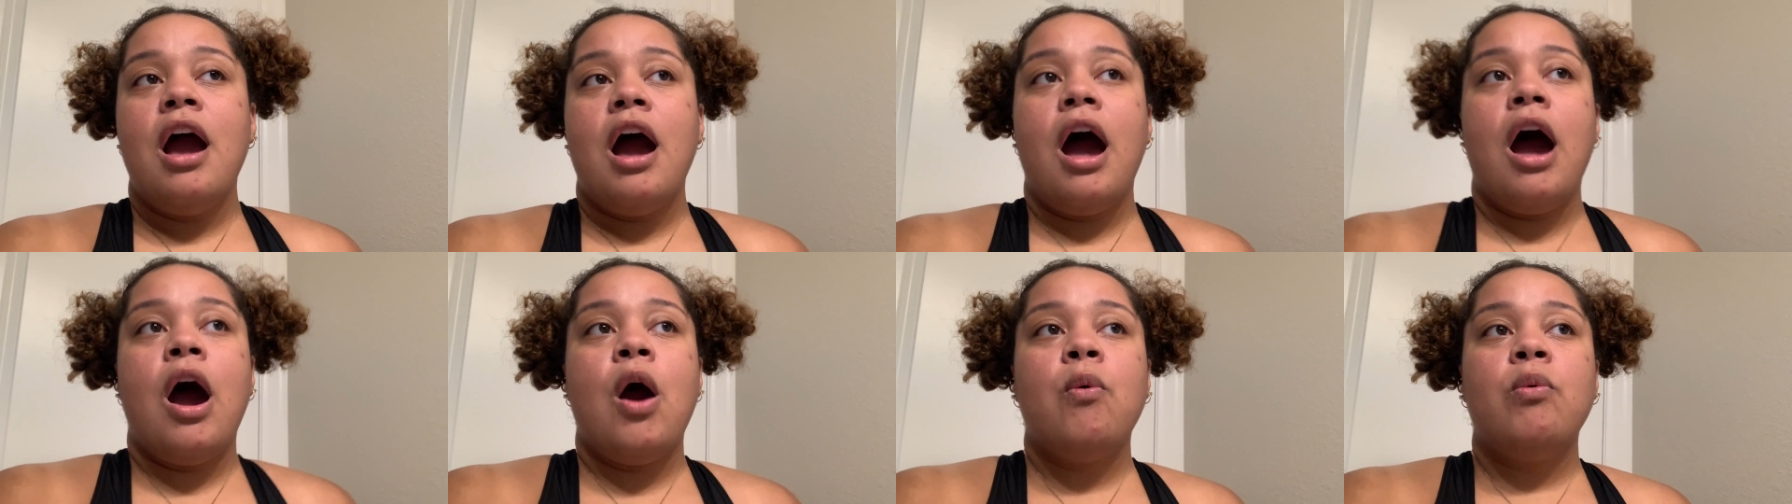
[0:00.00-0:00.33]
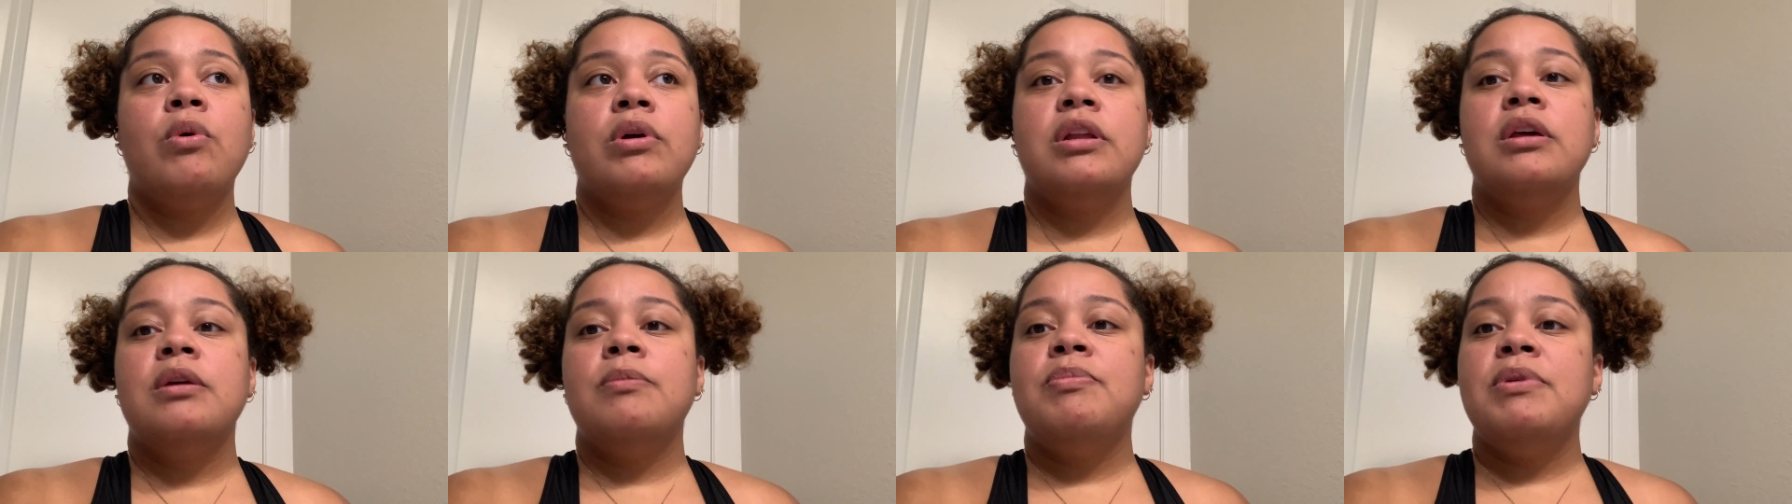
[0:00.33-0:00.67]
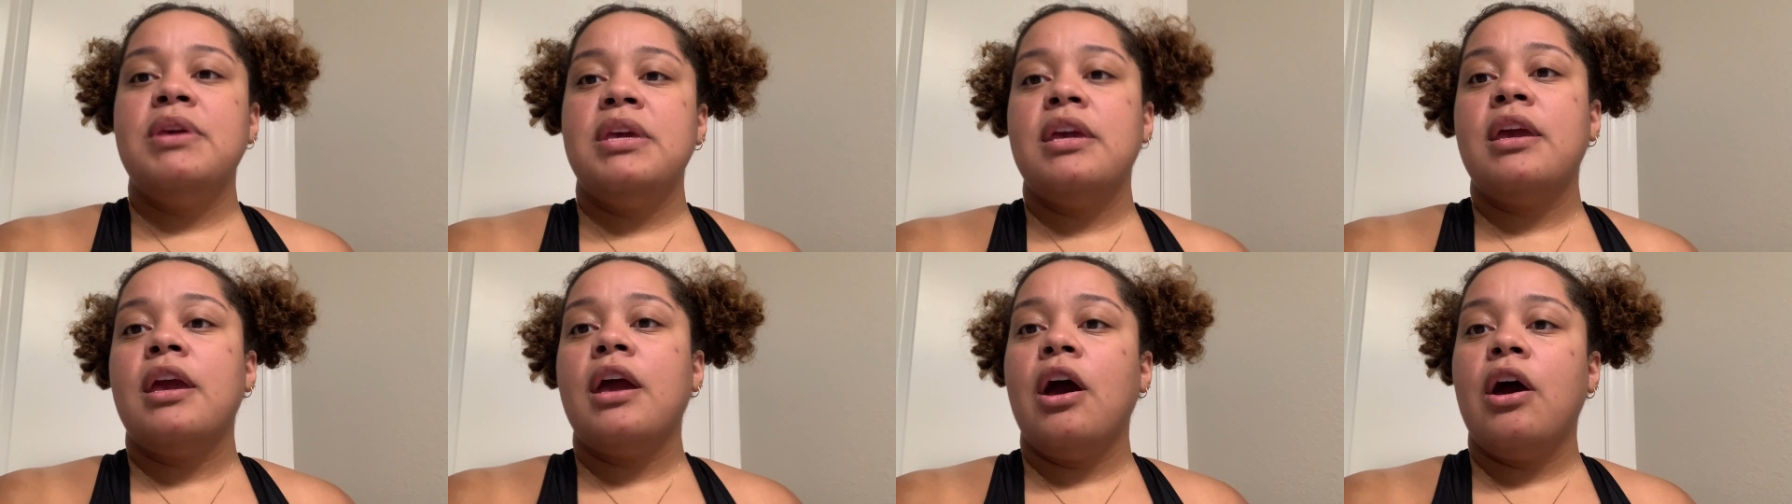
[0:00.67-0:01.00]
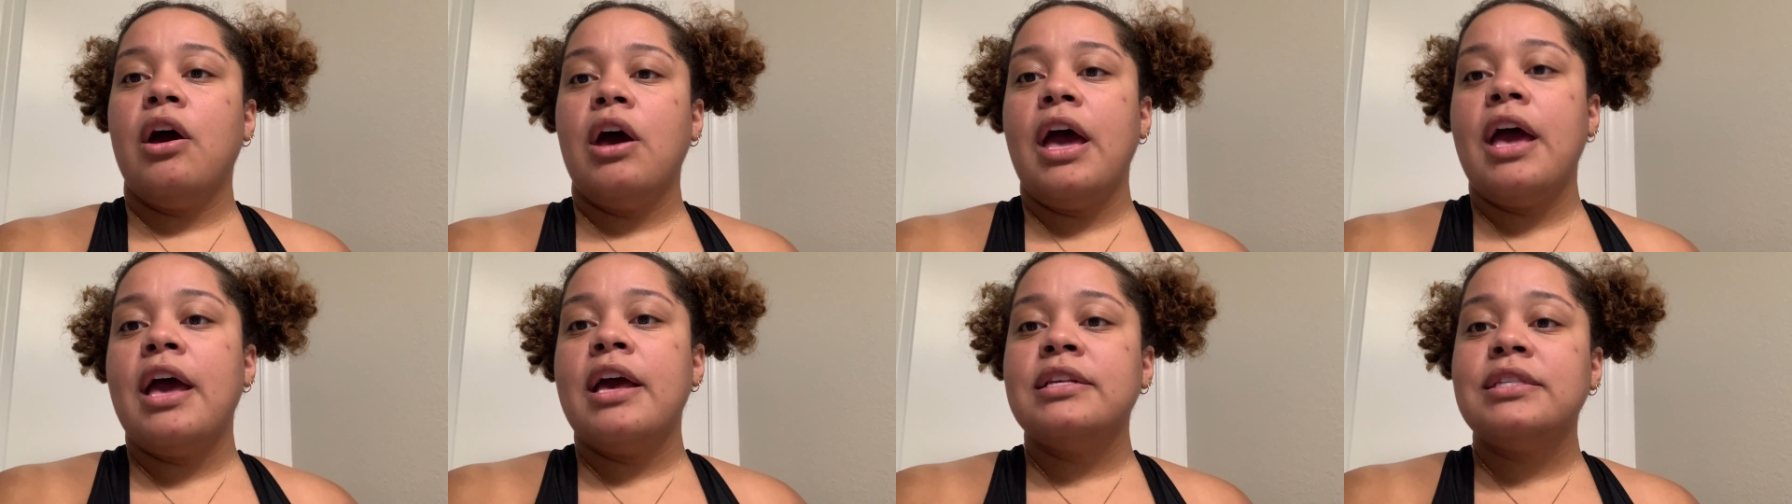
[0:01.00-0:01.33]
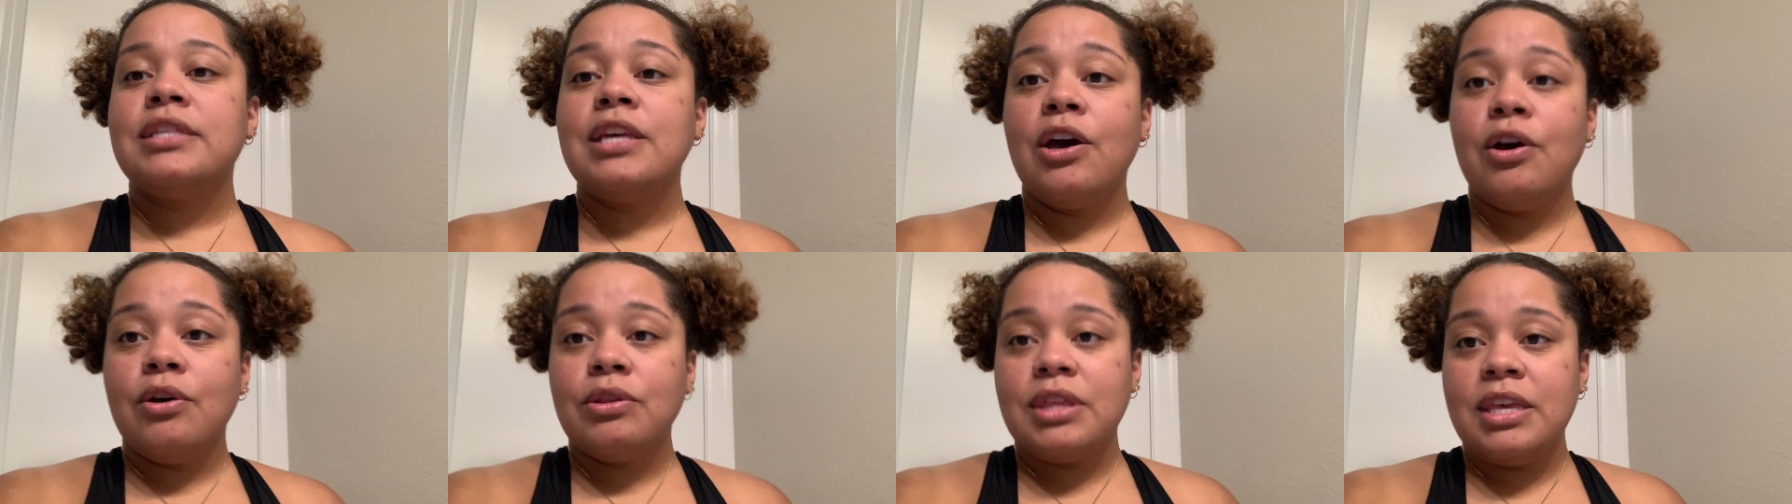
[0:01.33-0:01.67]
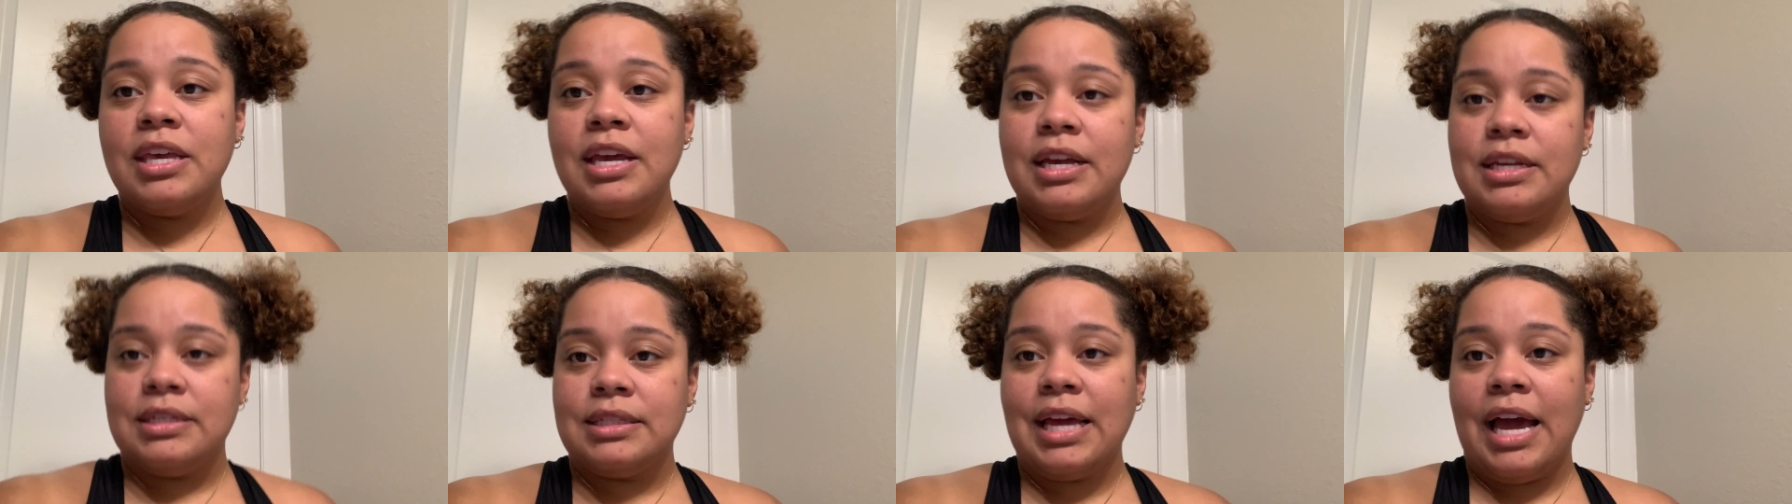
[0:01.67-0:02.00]
I want to be as healthy
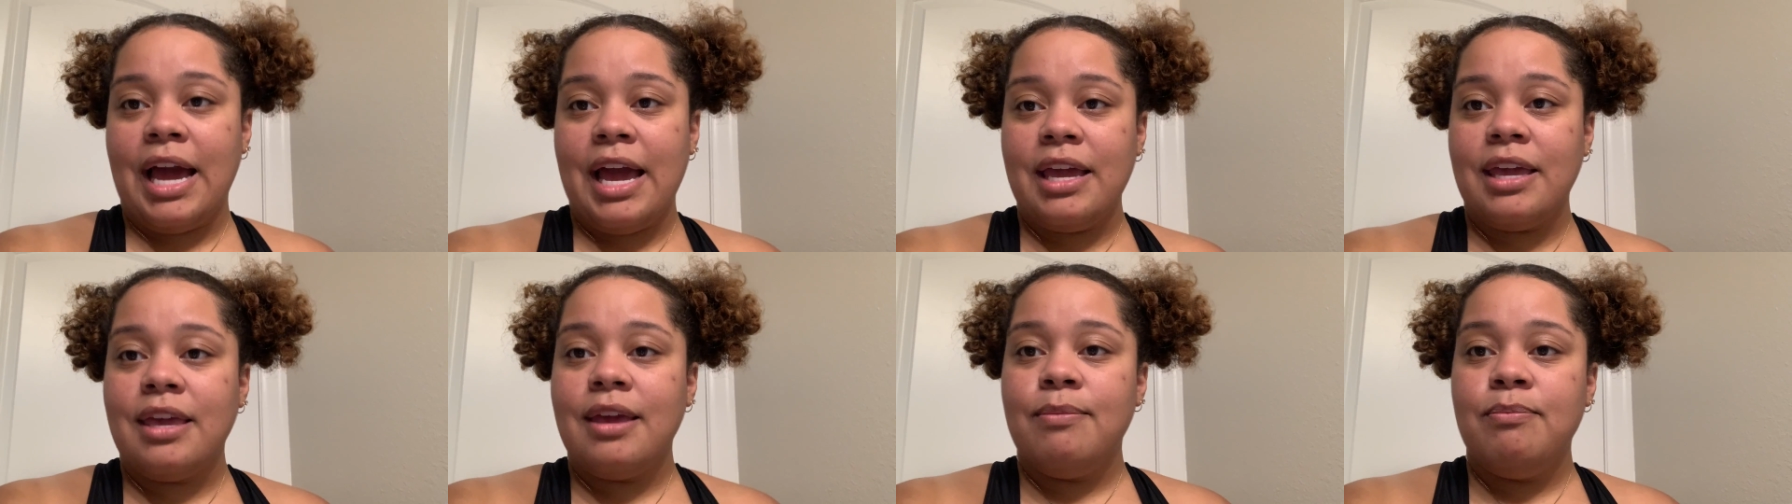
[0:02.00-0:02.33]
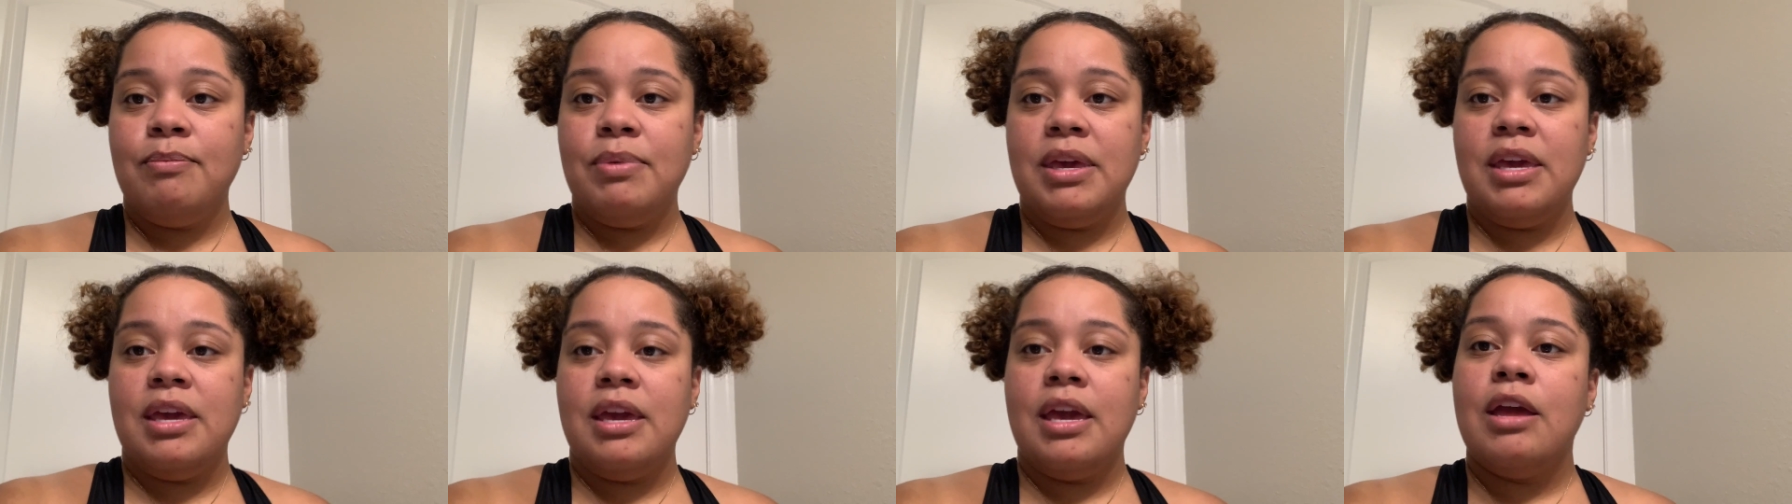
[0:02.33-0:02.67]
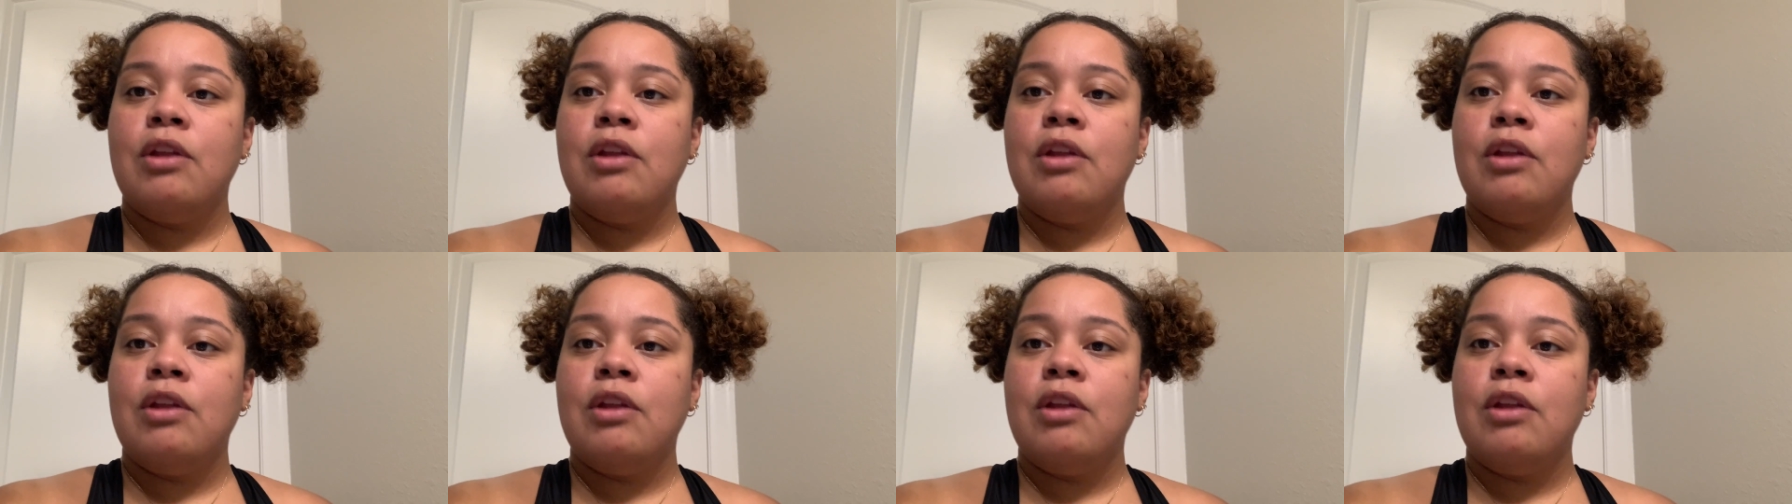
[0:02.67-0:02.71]
as I can be.